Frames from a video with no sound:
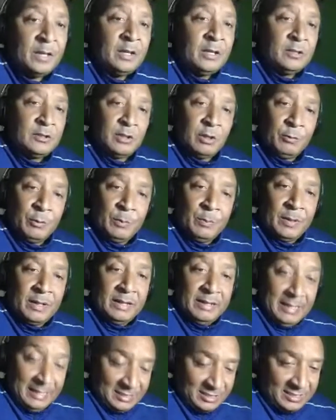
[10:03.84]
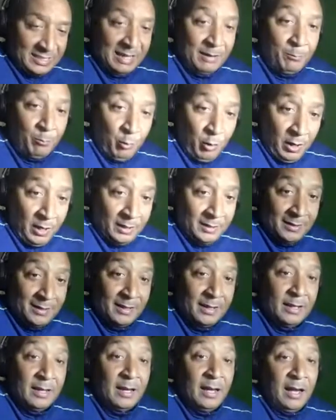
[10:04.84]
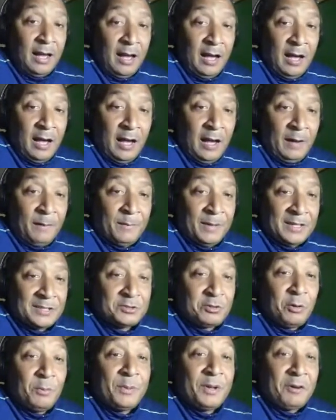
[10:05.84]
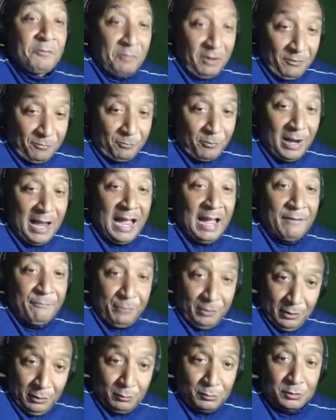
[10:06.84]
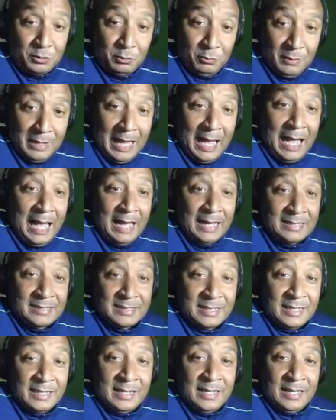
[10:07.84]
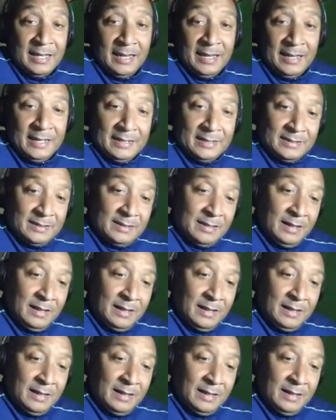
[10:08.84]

So we believe that's step one. It's going to be a rough ride for those two guys, and